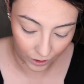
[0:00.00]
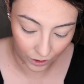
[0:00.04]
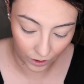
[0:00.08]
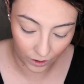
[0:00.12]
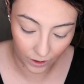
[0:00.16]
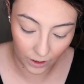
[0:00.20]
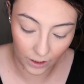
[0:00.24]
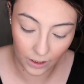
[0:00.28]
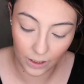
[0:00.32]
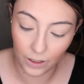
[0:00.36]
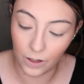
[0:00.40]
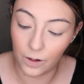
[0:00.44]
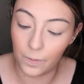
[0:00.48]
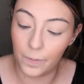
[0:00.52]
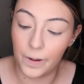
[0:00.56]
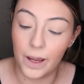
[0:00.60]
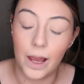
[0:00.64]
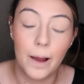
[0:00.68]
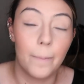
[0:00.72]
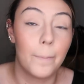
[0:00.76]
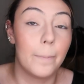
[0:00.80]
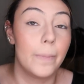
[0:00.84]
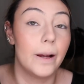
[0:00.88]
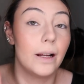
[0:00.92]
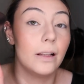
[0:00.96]
Just a little
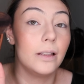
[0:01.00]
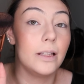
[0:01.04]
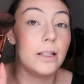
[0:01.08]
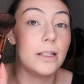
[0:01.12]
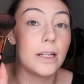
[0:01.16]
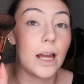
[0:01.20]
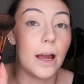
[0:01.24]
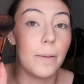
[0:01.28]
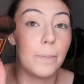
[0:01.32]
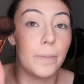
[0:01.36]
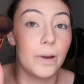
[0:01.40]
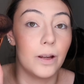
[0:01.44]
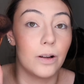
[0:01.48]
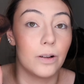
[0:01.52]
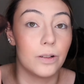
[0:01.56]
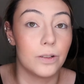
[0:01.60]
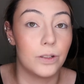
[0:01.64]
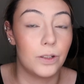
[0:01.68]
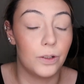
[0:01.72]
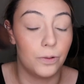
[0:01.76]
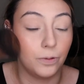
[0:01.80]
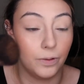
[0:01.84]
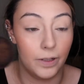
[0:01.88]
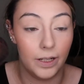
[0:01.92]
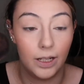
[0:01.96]
bit. I'm barely tapping
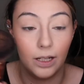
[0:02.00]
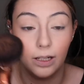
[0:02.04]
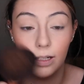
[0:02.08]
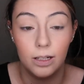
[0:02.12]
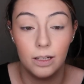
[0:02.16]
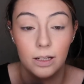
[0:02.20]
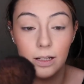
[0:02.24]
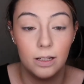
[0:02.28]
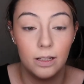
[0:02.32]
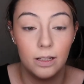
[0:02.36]
onto it.